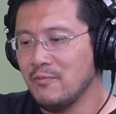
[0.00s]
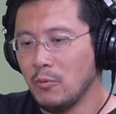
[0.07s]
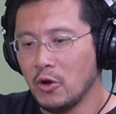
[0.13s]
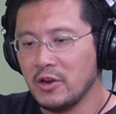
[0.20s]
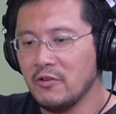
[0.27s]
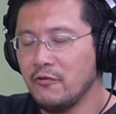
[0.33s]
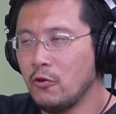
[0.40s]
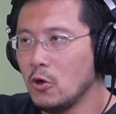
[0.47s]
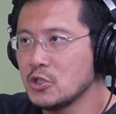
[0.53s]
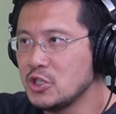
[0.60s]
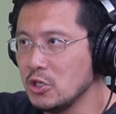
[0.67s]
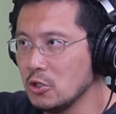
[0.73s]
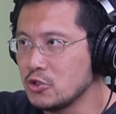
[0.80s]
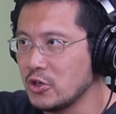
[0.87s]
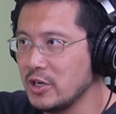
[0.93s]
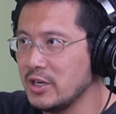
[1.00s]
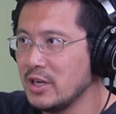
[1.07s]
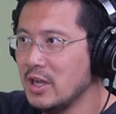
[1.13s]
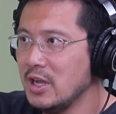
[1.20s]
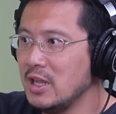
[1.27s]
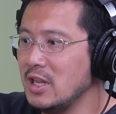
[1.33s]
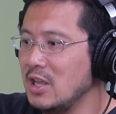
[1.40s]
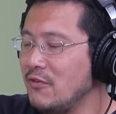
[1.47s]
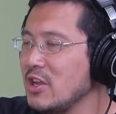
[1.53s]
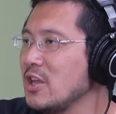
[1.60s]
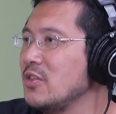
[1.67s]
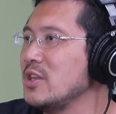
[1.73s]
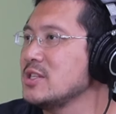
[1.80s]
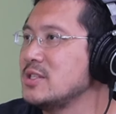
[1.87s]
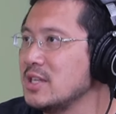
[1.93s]
more than four children living
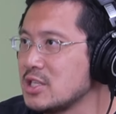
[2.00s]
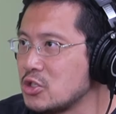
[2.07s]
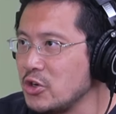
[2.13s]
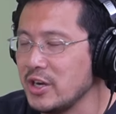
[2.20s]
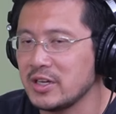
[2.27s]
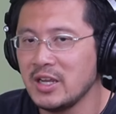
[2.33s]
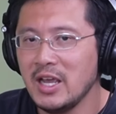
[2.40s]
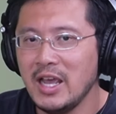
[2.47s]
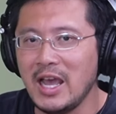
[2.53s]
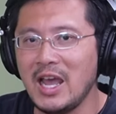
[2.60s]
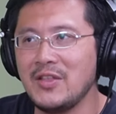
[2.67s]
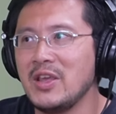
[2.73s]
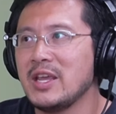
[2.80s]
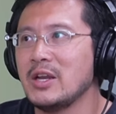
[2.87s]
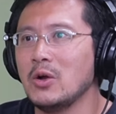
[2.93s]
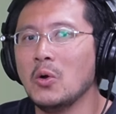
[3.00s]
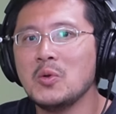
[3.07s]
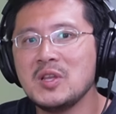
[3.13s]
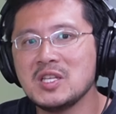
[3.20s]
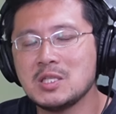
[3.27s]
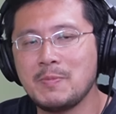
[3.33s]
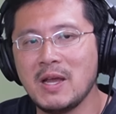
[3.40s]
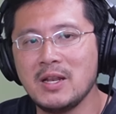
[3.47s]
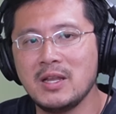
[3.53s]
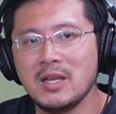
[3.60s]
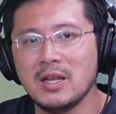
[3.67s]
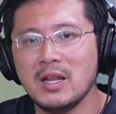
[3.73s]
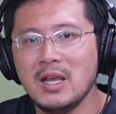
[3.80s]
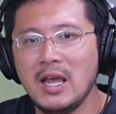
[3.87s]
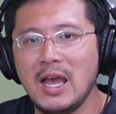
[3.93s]
in this district, and they can only spend
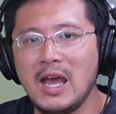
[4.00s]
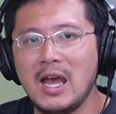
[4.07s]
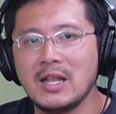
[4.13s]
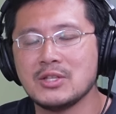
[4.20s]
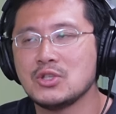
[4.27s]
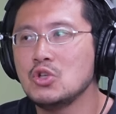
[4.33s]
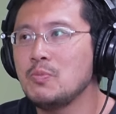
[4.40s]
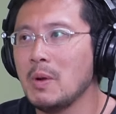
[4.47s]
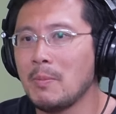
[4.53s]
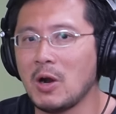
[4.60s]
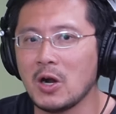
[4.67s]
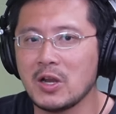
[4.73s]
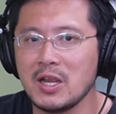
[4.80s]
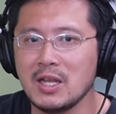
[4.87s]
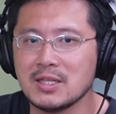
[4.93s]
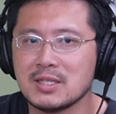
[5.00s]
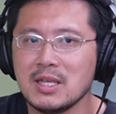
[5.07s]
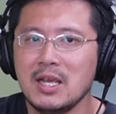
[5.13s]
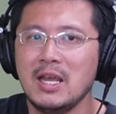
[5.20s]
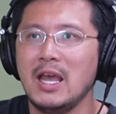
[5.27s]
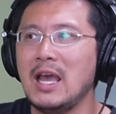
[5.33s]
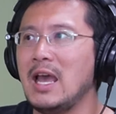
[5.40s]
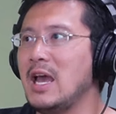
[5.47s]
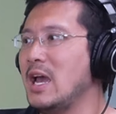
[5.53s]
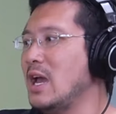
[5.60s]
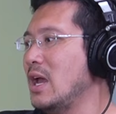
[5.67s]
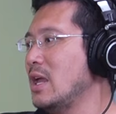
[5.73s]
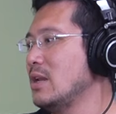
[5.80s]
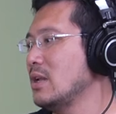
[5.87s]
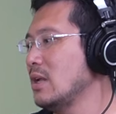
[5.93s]
it at supermarkets
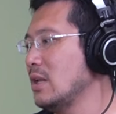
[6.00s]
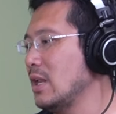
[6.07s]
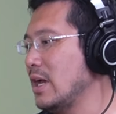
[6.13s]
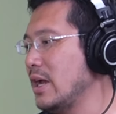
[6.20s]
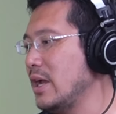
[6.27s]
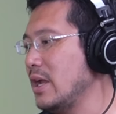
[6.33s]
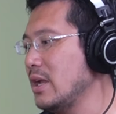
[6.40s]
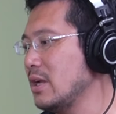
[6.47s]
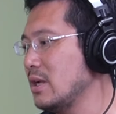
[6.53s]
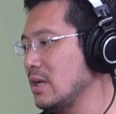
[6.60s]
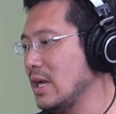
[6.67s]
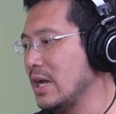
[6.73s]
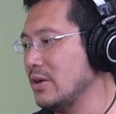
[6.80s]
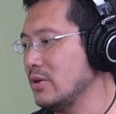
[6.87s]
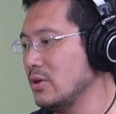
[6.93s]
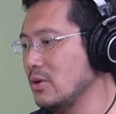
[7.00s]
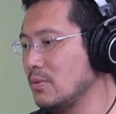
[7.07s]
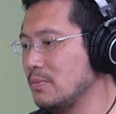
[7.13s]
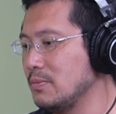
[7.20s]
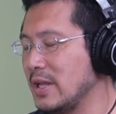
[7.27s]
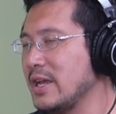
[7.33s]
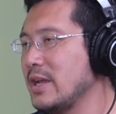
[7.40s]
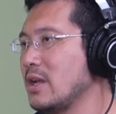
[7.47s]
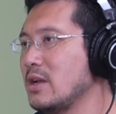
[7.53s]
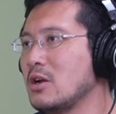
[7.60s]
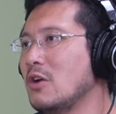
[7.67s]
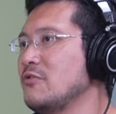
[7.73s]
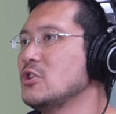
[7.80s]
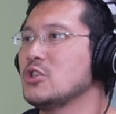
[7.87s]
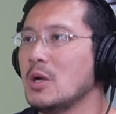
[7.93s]
and like I don't know like
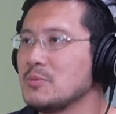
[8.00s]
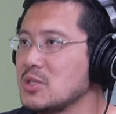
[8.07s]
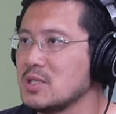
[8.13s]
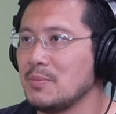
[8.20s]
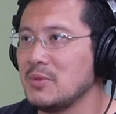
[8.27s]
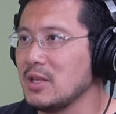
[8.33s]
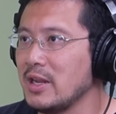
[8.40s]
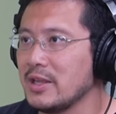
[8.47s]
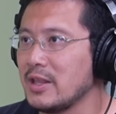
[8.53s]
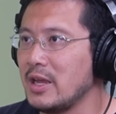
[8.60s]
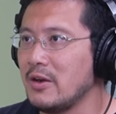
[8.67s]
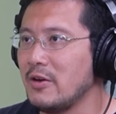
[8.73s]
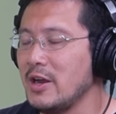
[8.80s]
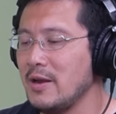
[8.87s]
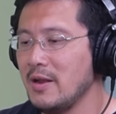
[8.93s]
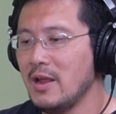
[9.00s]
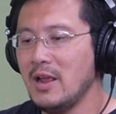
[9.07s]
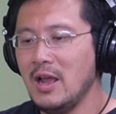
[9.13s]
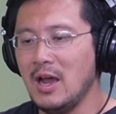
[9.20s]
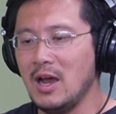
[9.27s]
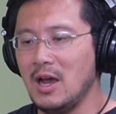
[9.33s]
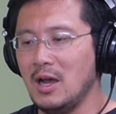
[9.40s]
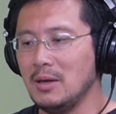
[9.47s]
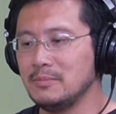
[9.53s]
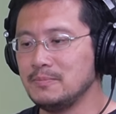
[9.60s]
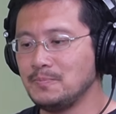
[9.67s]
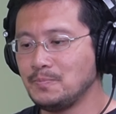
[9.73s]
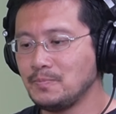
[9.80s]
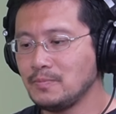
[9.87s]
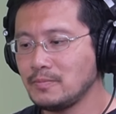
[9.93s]
coffee shops or something like that, right? Um,
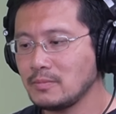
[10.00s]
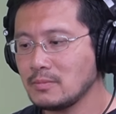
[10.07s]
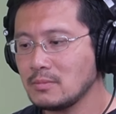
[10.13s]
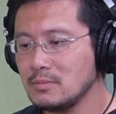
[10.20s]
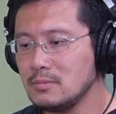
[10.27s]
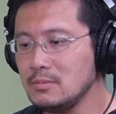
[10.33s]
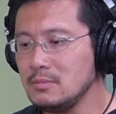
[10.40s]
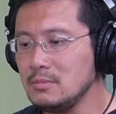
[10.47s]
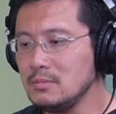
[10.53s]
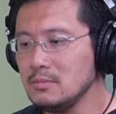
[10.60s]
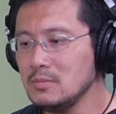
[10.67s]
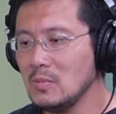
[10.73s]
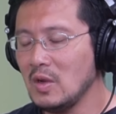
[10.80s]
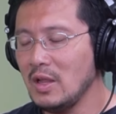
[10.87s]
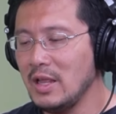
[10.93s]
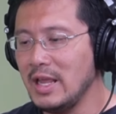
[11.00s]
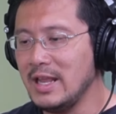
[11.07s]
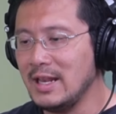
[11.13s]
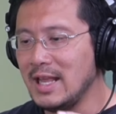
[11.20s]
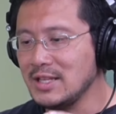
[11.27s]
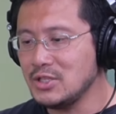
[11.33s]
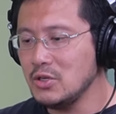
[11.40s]
it lets